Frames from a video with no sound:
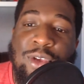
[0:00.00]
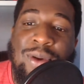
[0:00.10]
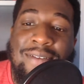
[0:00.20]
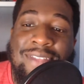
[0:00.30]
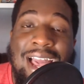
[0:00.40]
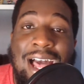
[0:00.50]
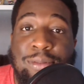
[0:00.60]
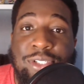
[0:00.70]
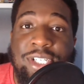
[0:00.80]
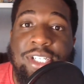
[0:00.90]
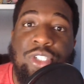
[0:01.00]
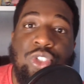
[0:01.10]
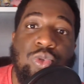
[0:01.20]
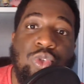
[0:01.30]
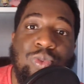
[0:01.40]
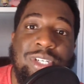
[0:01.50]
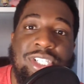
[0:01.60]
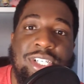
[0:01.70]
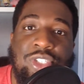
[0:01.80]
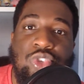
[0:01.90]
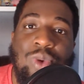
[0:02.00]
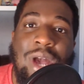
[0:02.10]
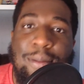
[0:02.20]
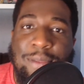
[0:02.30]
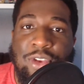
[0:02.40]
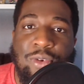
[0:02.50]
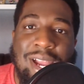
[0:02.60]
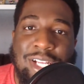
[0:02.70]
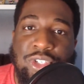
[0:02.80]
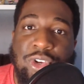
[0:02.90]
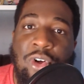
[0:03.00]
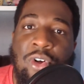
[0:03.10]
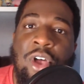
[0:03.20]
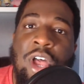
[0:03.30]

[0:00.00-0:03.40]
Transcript: You have the option to switch it to omnidirectional